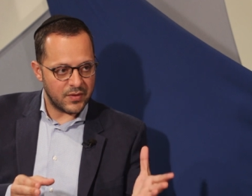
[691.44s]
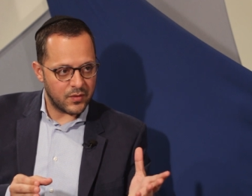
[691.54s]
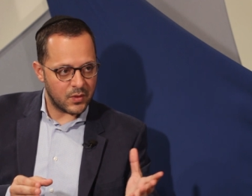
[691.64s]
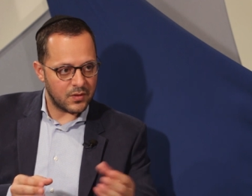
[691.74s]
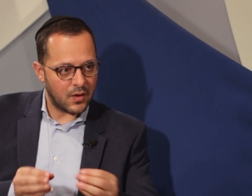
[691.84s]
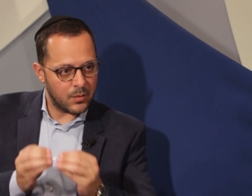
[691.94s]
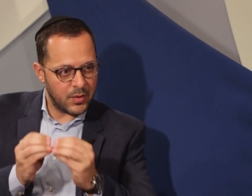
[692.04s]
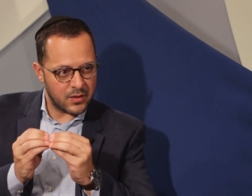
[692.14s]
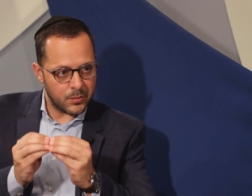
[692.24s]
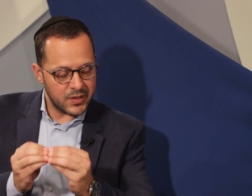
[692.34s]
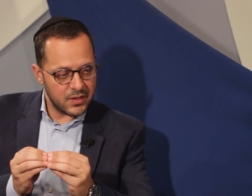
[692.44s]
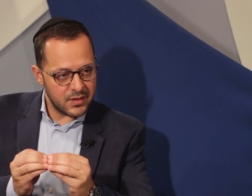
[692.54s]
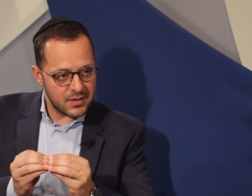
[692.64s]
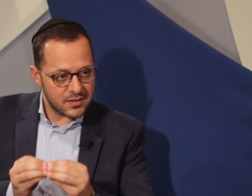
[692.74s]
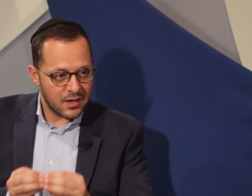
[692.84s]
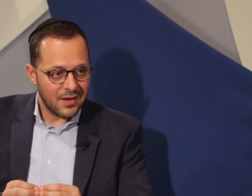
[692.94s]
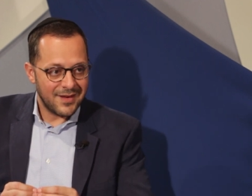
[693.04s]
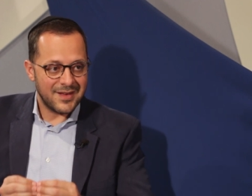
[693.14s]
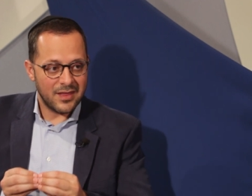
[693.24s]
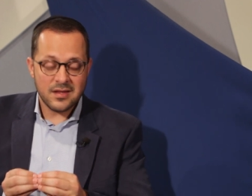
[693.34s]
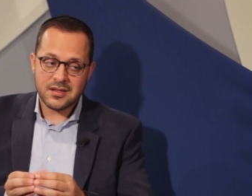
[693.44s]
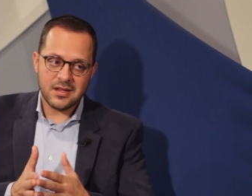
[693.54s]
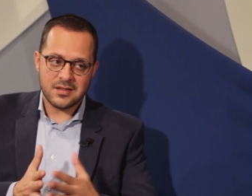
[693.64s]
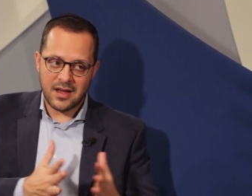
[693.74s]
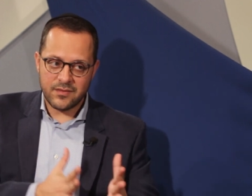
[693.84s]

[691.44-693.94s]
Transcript: before, talk about abilities. These kids